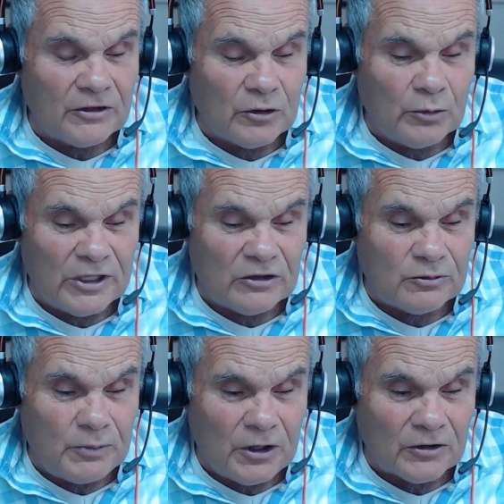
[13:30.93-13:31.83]
The
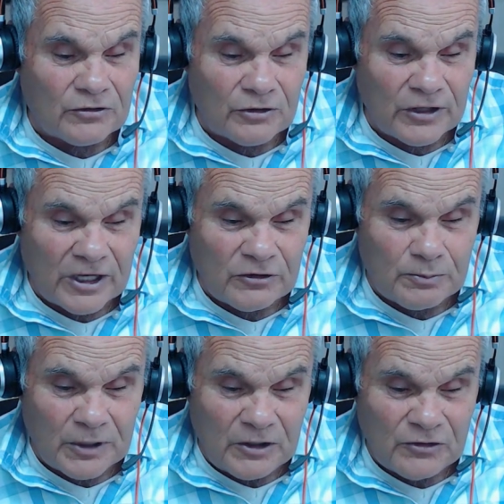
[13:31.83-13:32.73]
weakest part. So that's
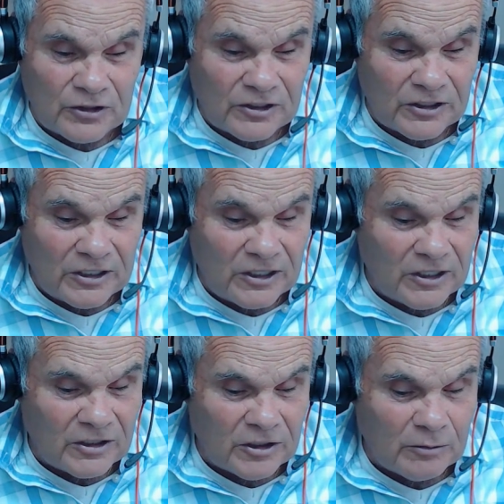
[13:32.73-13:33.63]
basically
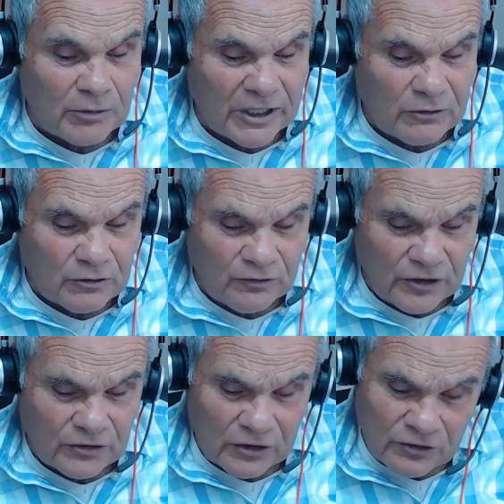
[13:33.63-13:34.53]
in
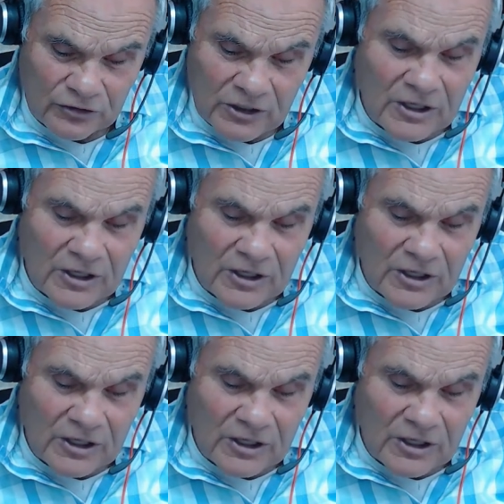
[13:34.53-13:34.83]
microphysics